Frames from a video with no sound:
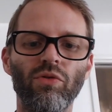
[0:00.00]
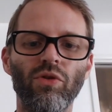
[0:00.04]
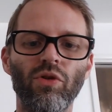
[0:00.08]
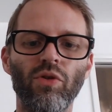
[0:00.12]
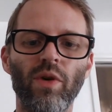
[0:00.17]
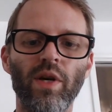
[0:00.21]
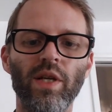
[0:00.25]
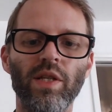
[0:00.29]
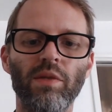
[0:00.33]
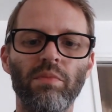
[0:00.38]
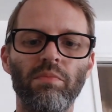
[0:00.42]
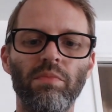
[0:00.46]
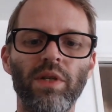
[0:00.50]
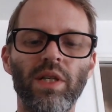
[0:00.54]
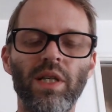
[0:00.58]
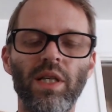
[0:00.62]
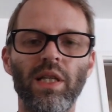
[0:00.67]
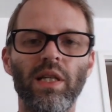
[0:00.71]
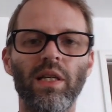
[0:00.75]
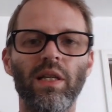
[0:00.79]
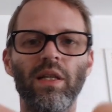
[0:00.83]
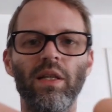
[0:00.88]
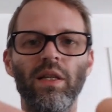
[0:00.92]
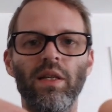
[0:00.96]

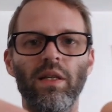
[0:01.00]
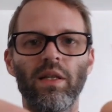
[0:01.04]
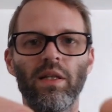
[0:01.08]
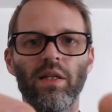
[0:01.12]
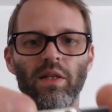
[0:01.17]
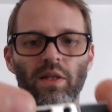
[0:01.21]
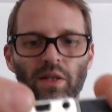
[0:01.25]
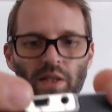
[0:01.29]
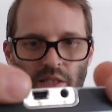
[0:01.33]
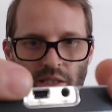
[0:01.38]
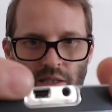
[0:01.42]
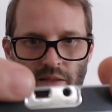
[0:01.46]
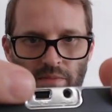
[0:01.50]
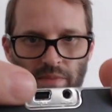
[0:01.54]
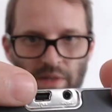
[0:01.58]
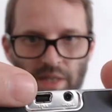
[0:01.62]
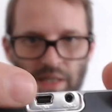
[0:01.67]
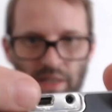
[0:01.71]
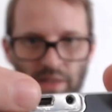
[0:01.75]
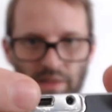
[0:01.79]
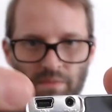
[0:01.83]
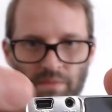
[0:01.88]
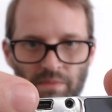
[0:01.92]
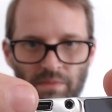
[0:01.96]
USB here at the
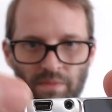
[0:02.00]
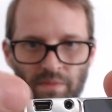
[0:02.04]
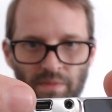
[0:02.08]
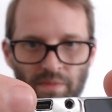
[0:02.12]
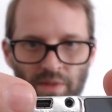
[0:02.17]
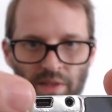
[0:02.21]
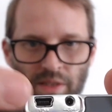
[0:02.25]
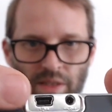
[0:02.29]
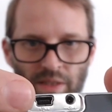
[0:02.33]
bottom,